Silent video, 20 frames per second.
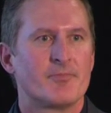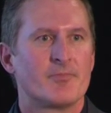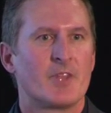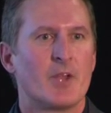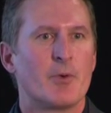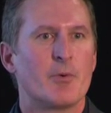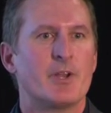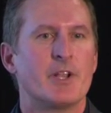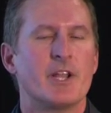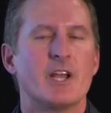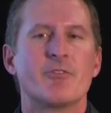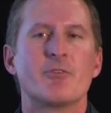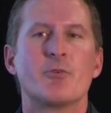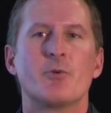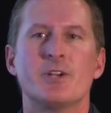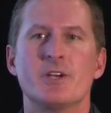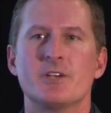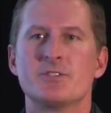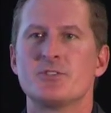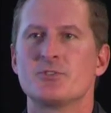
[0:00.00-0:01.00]
They rent
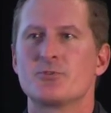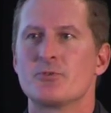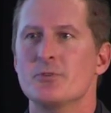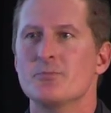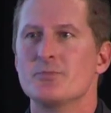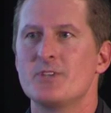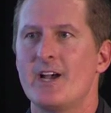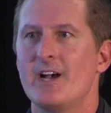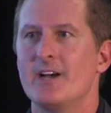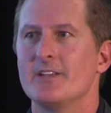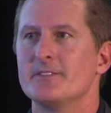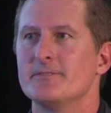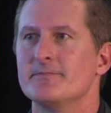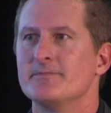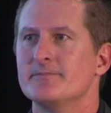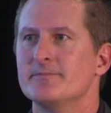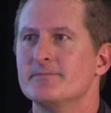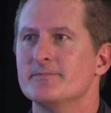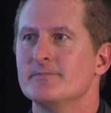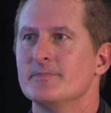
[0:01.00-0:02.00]
everyone else's rooms out.
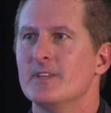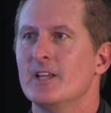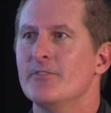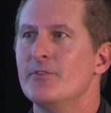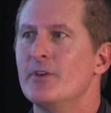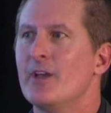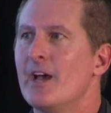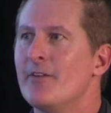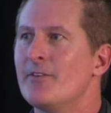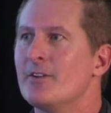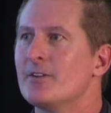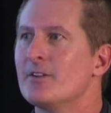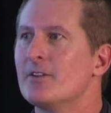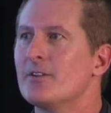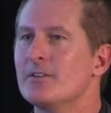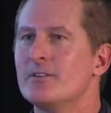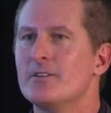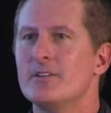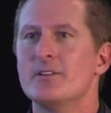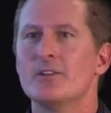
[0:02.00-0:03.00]
And if you
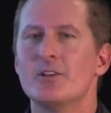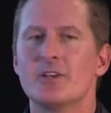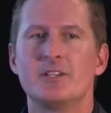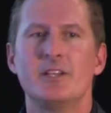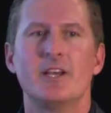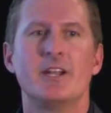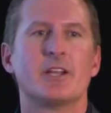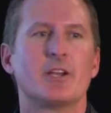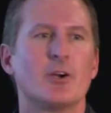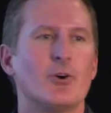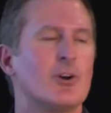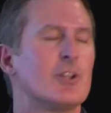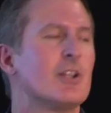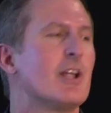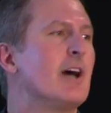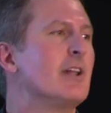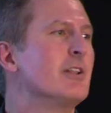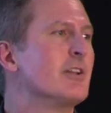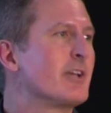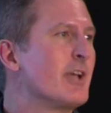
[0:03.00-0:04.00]
haven't looked at it, go
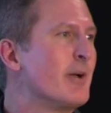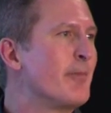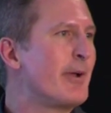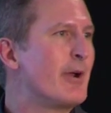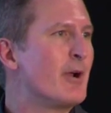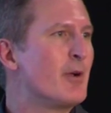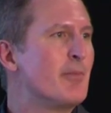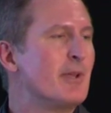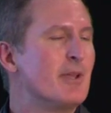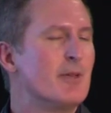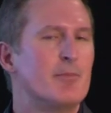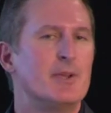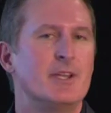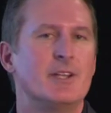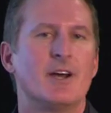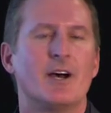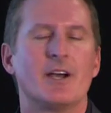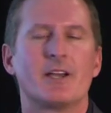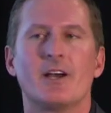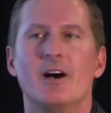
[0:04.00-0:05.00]
online, look up
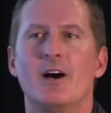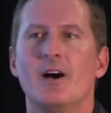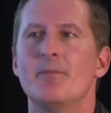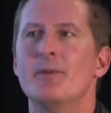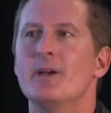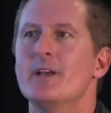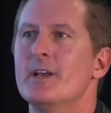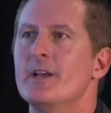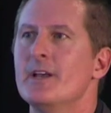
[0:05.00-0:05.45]
Airbnb.com.